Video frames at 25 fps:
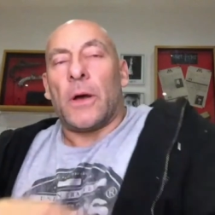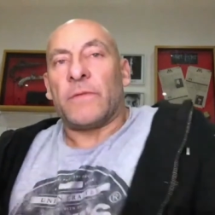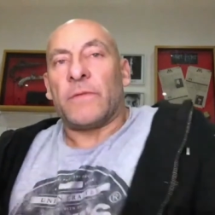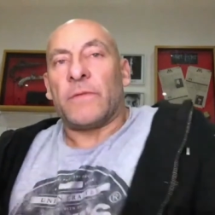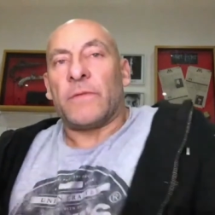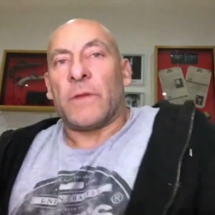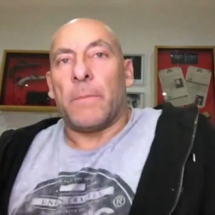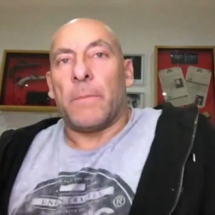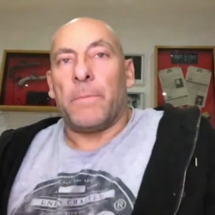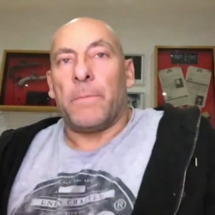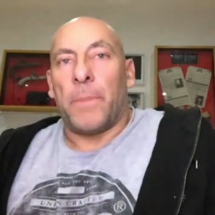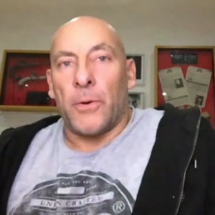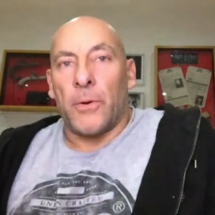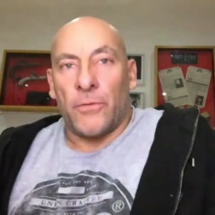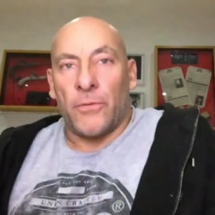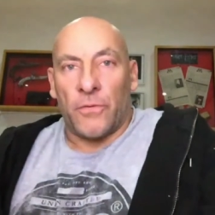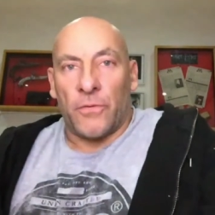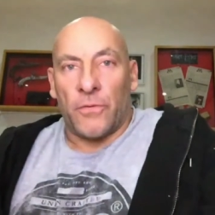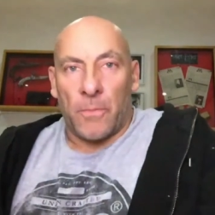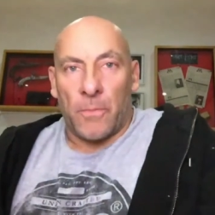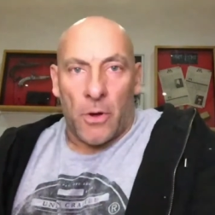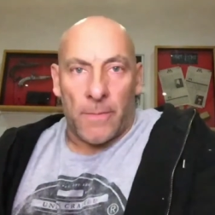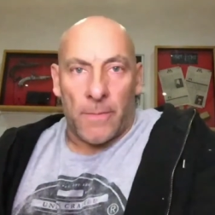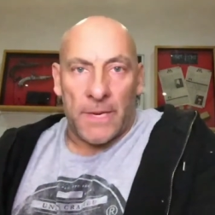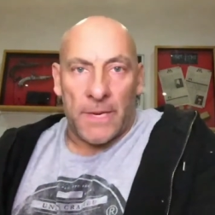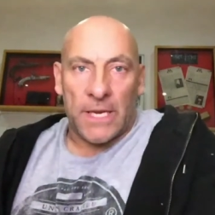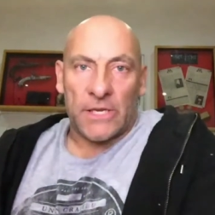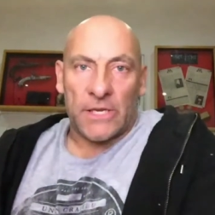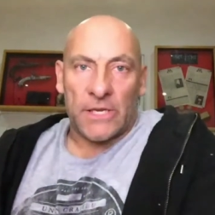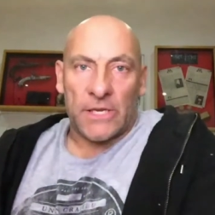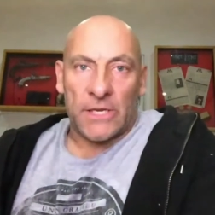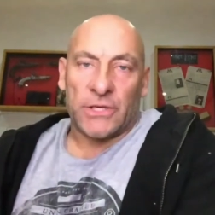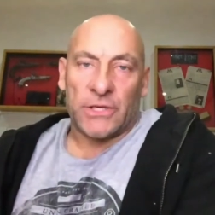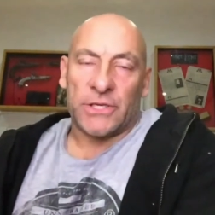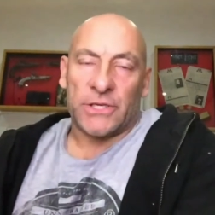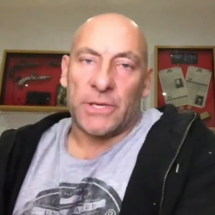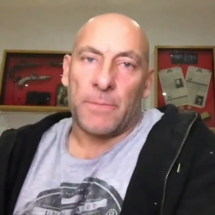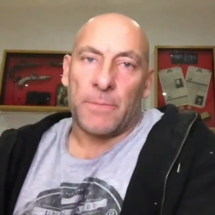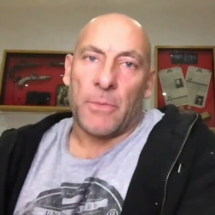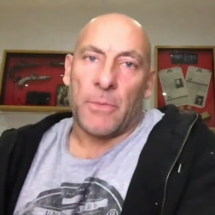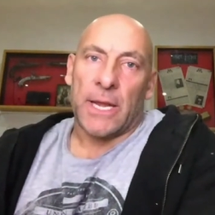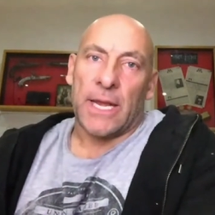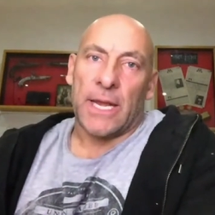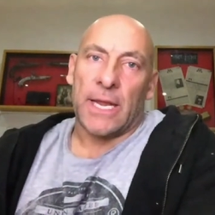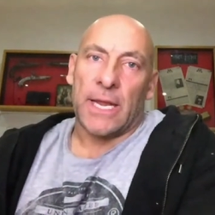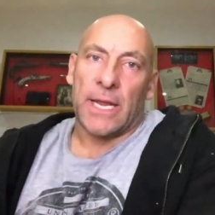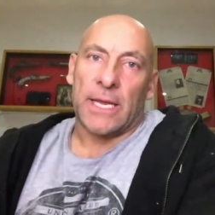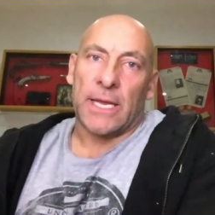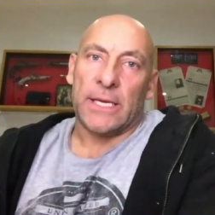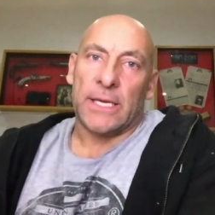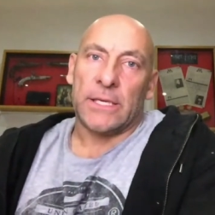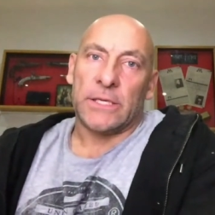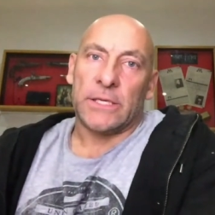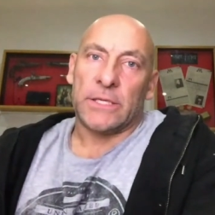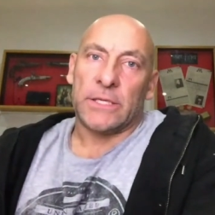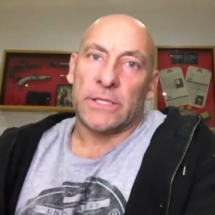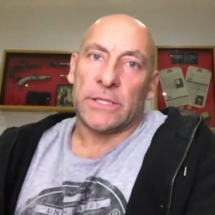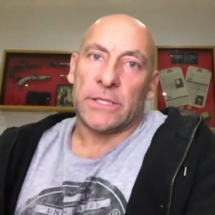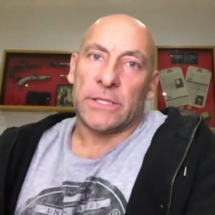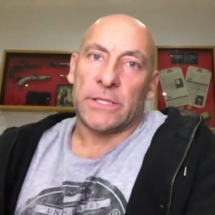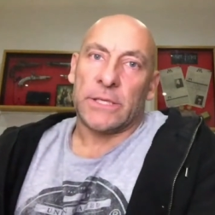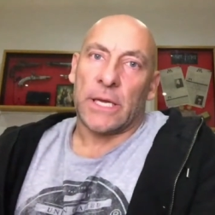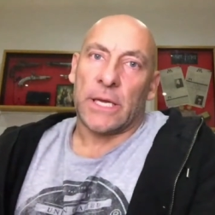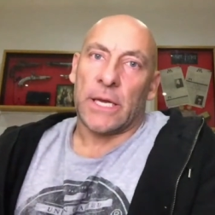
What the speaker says: I've done both of my meniscus in my knees.